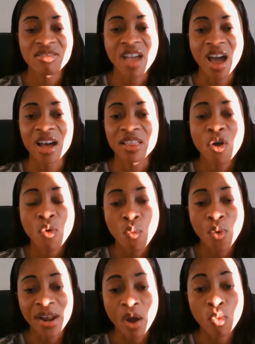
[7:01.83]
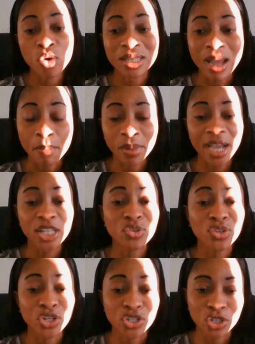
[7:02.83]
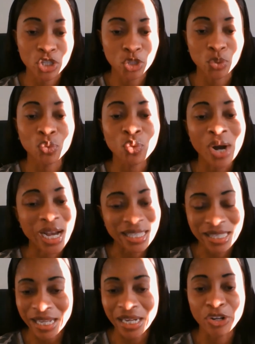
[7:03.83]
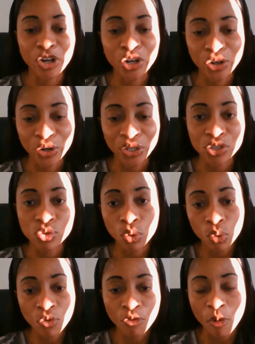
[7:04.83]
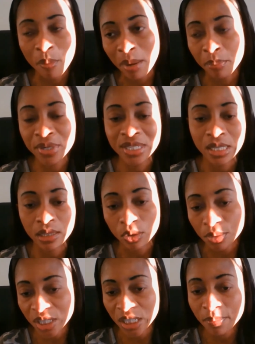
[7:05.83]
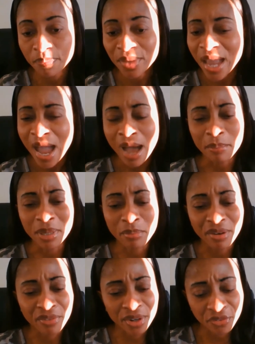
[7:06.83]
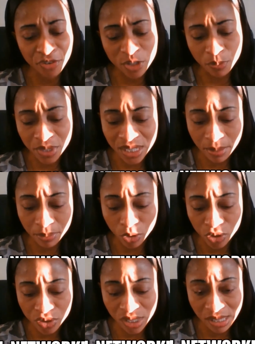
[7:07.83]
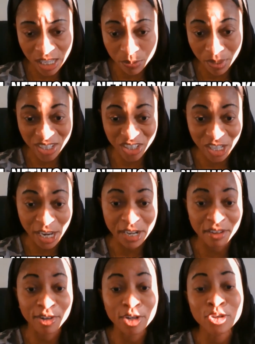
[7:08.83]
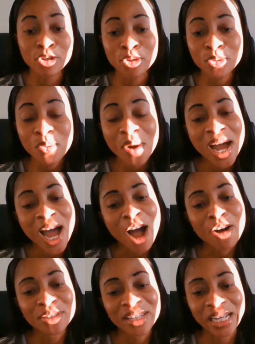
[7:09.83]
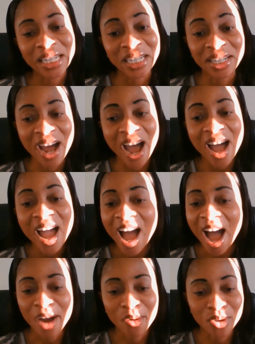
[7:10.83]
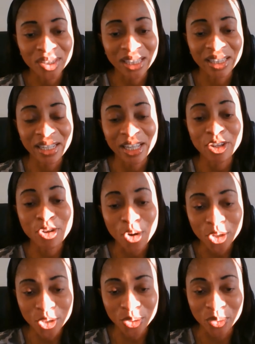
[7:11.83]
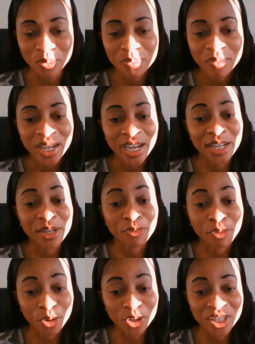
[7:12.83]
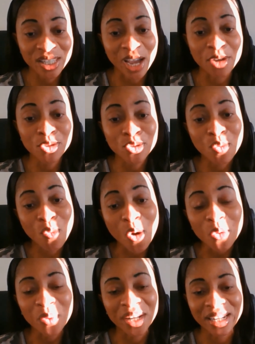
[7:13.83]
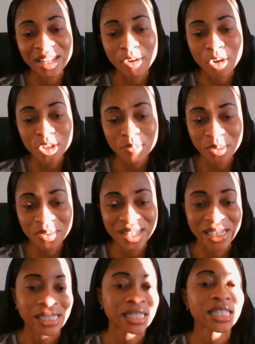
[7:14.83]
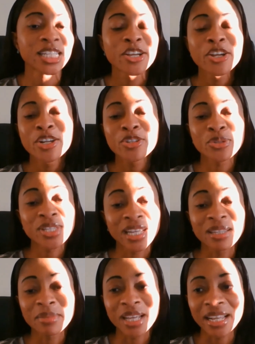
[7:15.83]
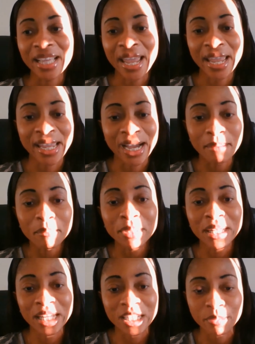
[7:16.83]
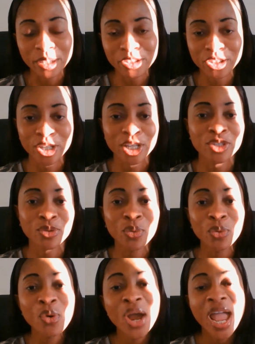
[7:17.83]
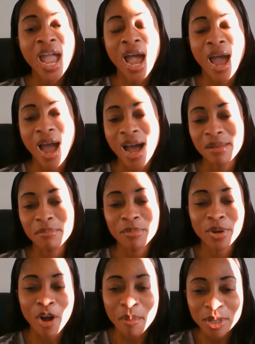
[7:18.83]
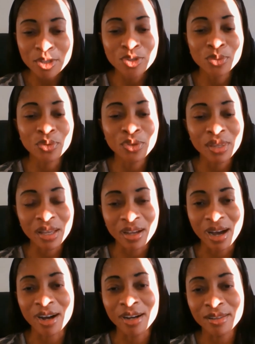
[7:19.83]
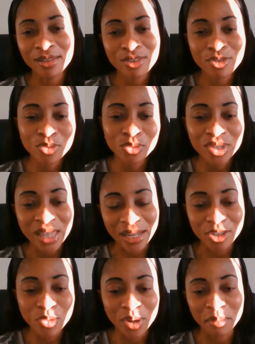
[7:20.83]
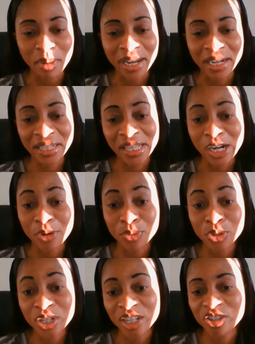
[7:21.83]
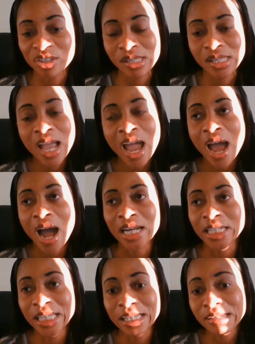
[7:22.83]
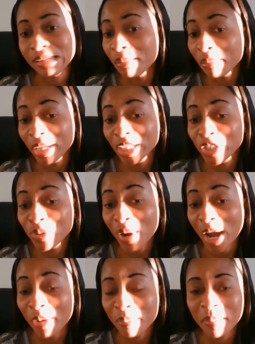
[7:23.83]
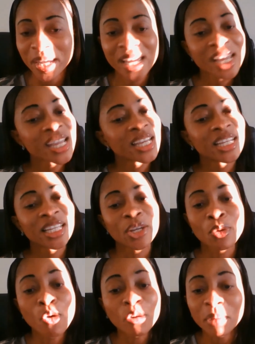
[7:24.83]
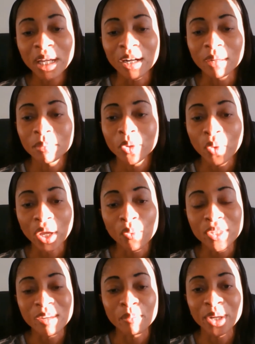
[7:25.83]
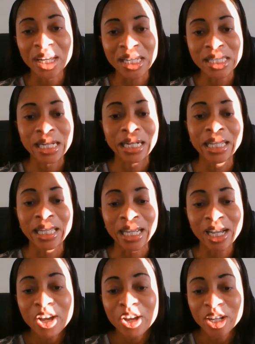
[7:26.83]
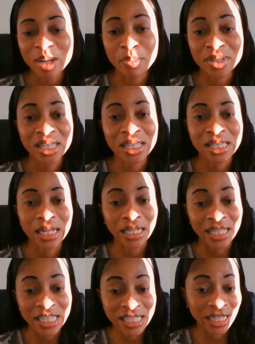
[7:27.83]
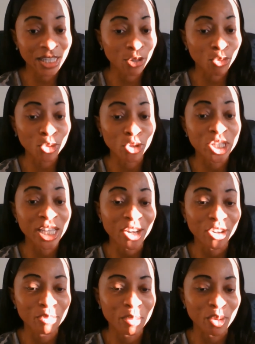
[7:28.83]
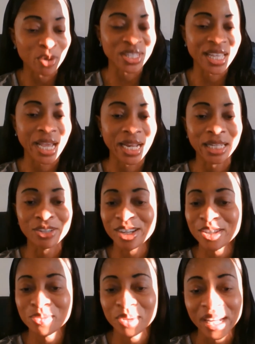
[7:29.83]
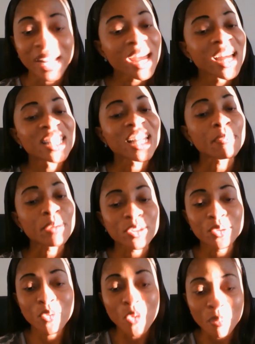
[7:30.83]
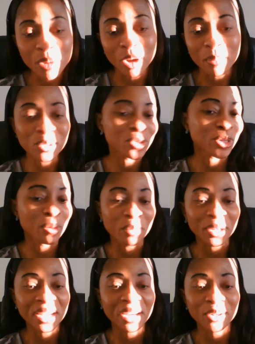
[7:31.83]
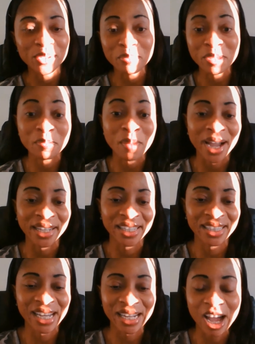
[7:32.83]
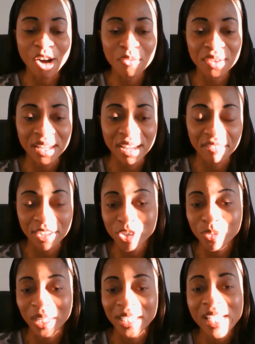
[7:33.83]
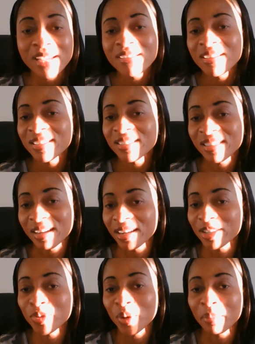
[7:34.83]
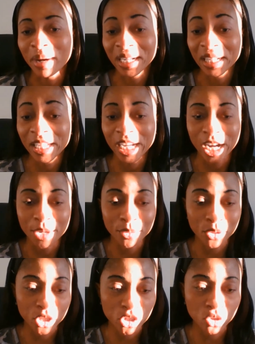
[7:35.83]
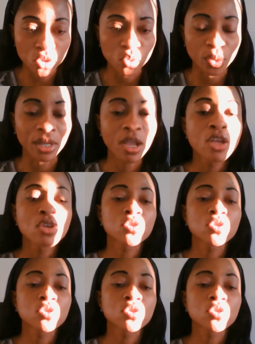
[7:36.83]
That when I was applying to nursing school, I started early to look for my preceptorship. I mean, my very first preceptor is a nurse practitioner I never knew. How did I get her? I contacted a doctor, a nephrologist I used to work with in the hospital setting, to tell him that, hey, I'm in nurse practitioner school. I'm coming soon to start doing my clinical rotations. I need somebody to help me. He hooked me up quick with somebody in his clinic. The person in his clinic could not take on me because he had another student. That person hooked me up to somebody else, Miss Maggie, that I eventually started doing my clinical rotations with.